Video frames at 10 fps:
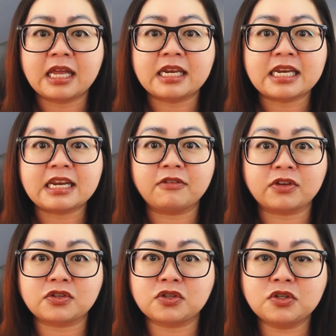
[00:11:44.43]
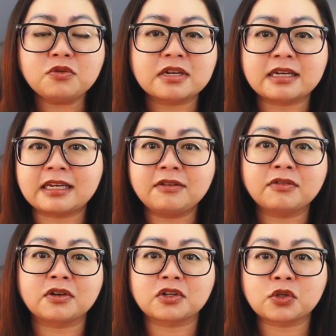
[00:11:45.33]
And if a student,
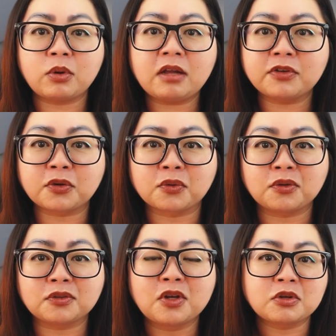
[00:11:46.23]
even a 12-year-old,